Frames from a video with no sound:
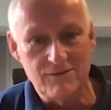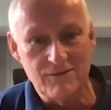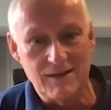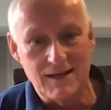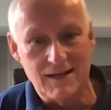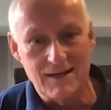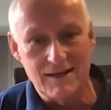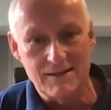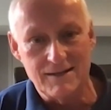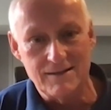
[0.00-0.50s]

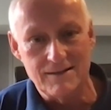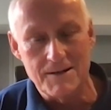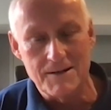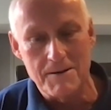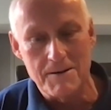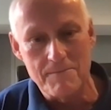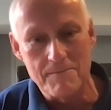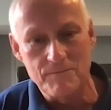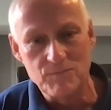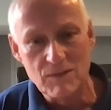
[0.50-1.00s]
And
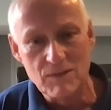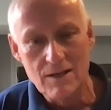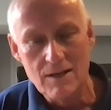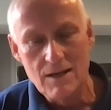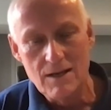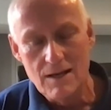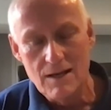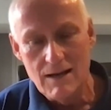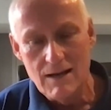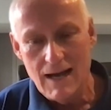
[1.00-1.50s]

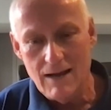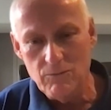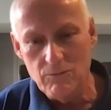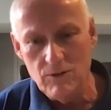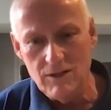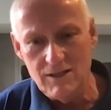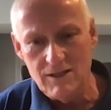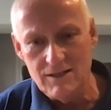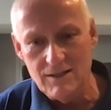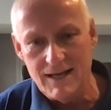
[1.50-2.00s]
I'd
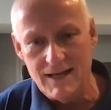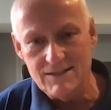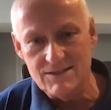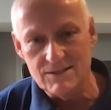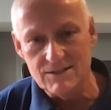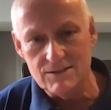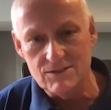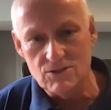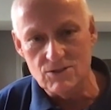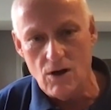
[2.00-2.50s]
really like
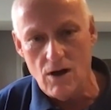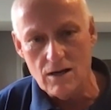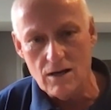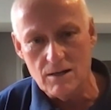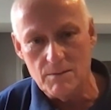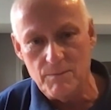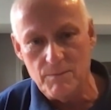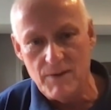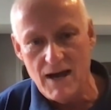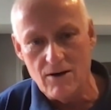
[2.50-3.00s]
to talk
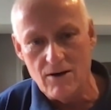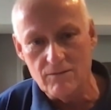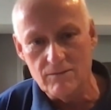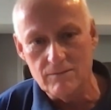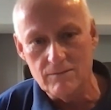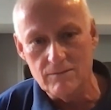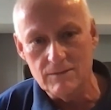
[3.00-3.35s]
about